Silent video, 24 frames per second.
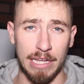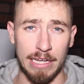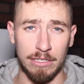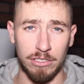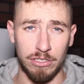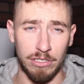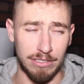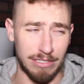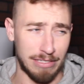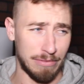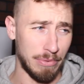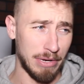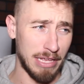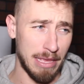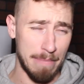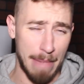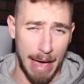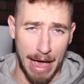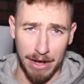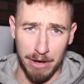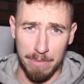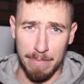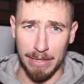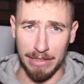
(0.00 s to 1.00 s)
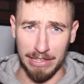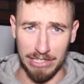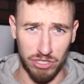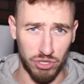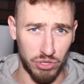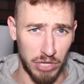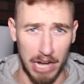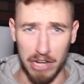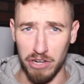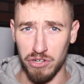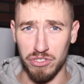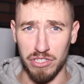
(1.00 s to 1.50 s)
Like, does it really matter about these
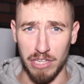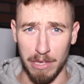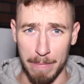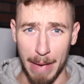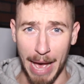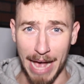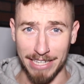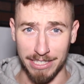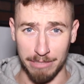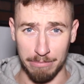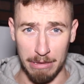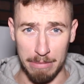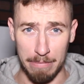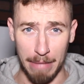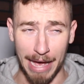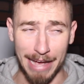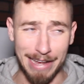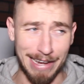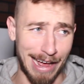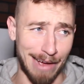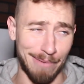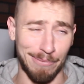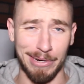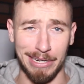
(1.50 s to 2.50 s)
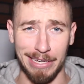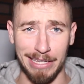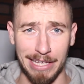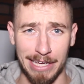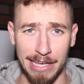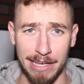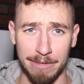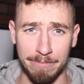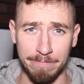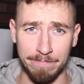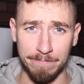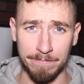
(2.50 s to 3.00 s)
strangers that are passing me by? Not
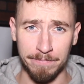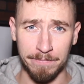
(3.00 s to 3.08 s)
really.